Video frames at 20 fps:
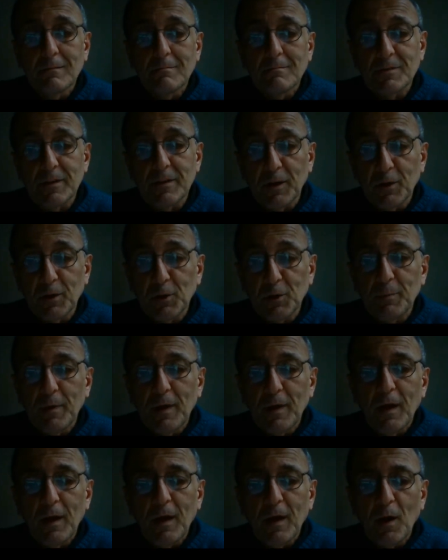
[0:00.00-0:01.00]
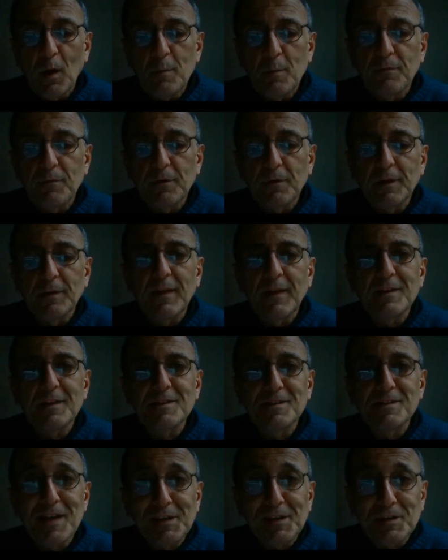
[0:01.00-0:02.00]
So, hopefully that
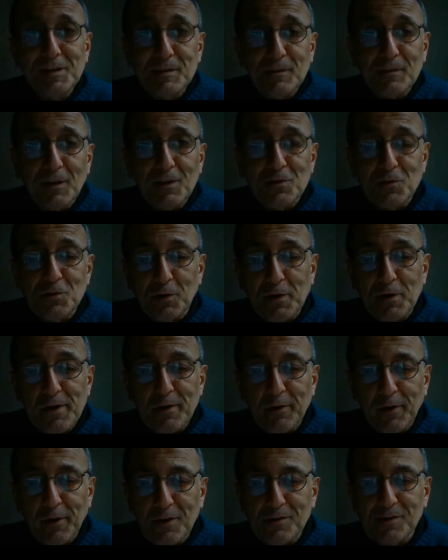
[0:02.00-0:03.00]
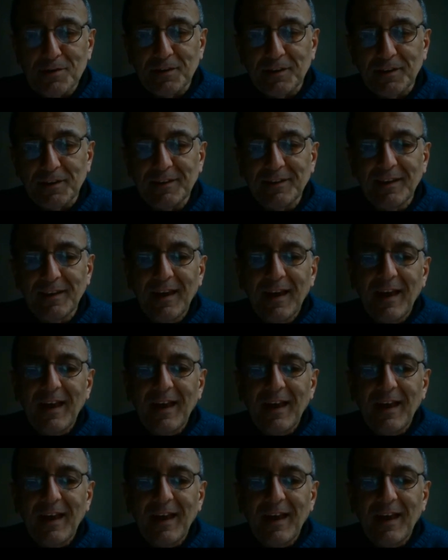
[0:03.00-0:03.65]
satisfies your curiosity